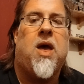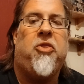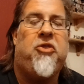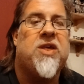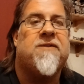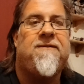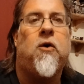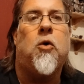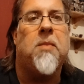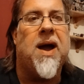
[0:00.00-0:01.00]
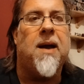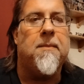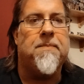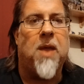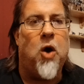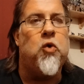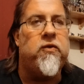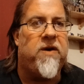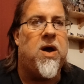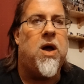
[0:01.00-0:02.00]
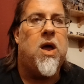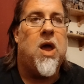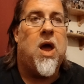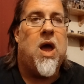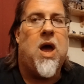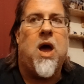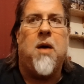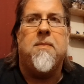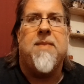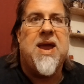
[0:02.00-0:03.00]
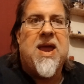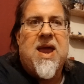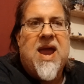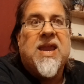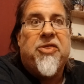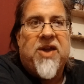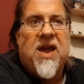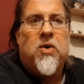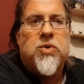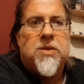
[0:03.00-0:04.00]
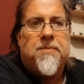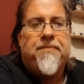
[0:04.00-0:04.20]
this format over anything else.